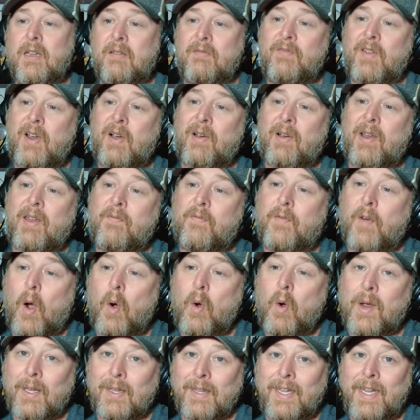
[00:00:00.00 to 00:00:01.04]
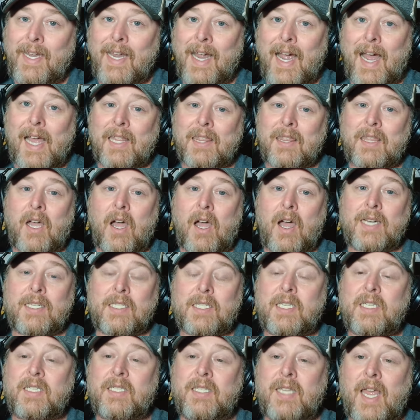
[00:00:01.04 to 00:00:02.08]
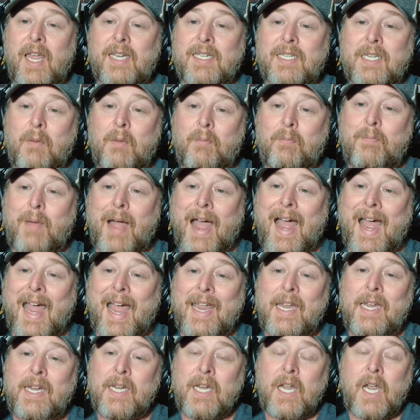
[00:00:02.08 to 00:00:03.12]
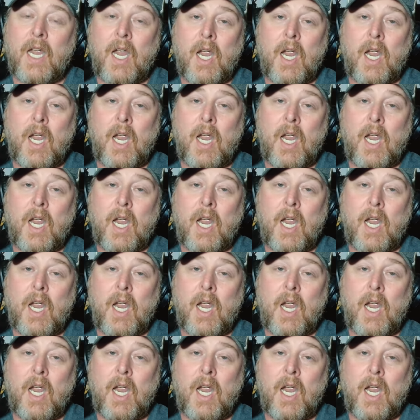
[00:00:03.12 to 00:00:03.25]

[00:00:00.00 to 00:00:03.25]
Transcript: very vocally I thought that by